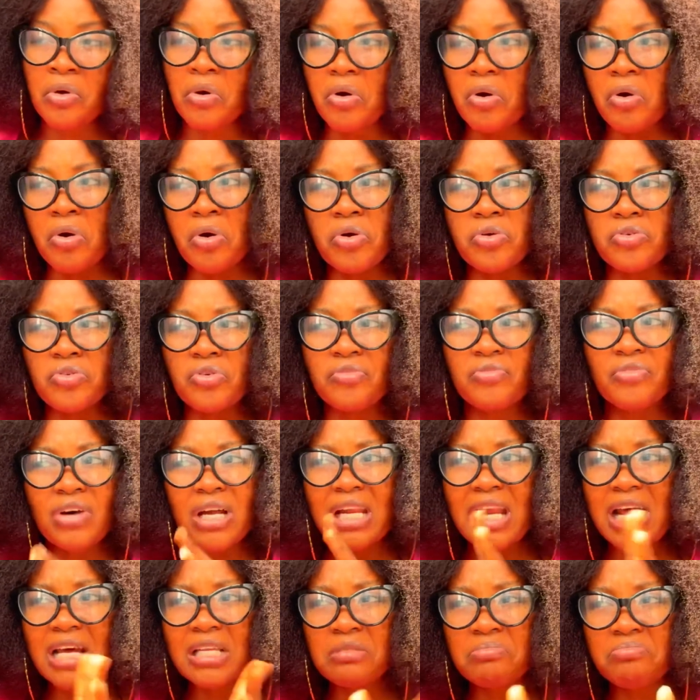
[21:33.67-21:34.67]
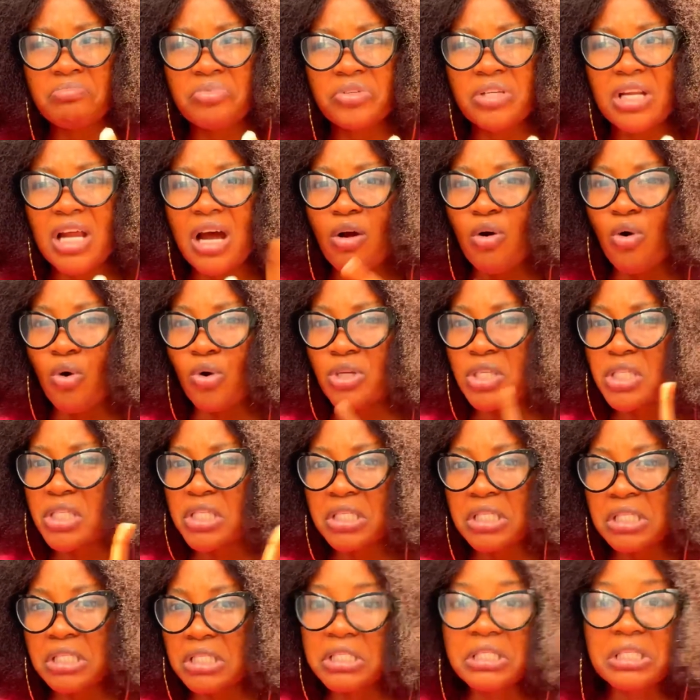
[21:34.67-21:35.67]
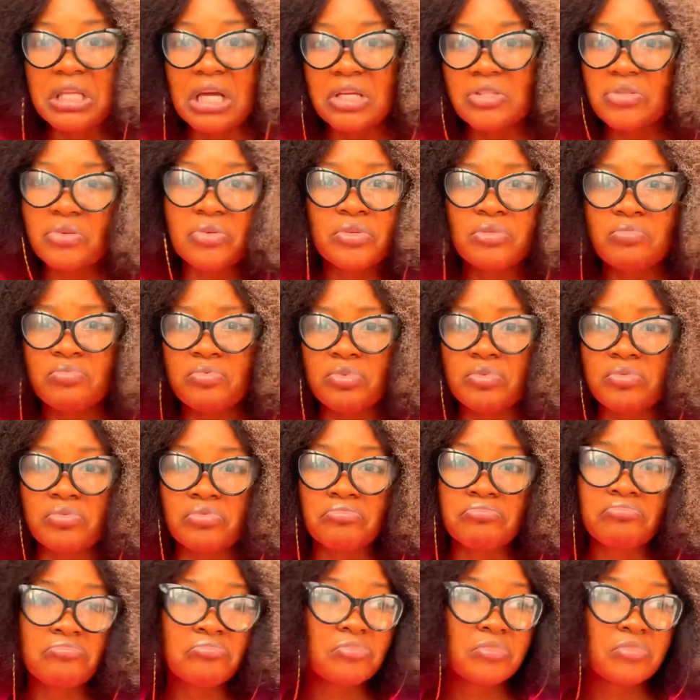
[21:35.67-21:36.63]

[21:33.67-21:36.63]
or your father's brother, cousin, sister's hospital,